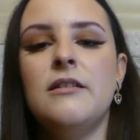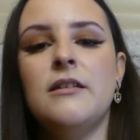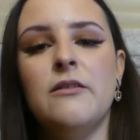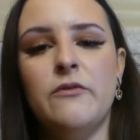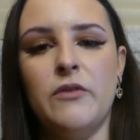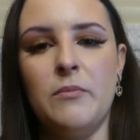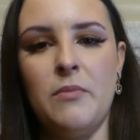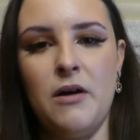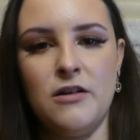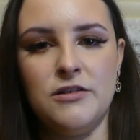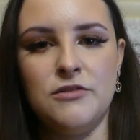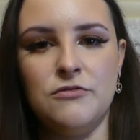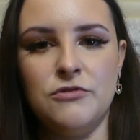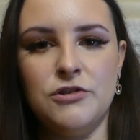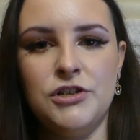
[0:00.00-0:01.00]
If I pass
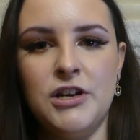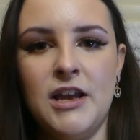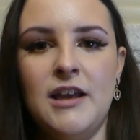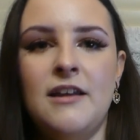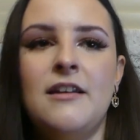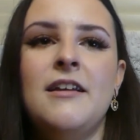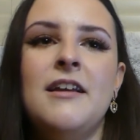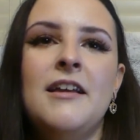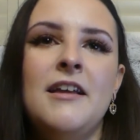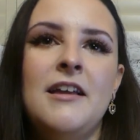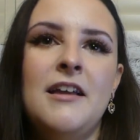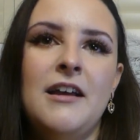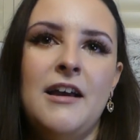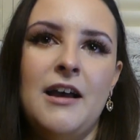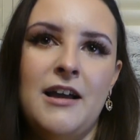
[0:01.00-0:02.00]
through shade,
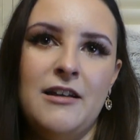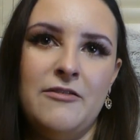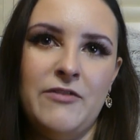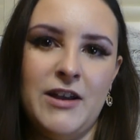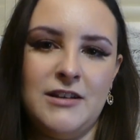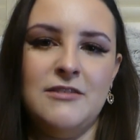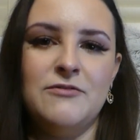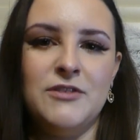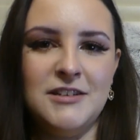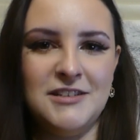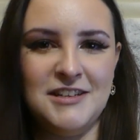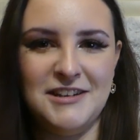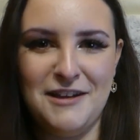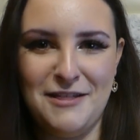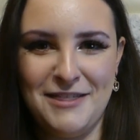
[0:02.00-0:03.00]
I effectively
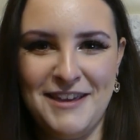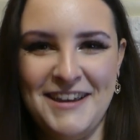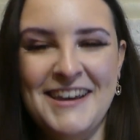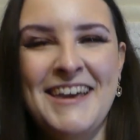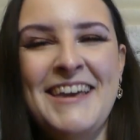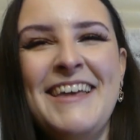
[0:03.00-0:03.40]
see nothing.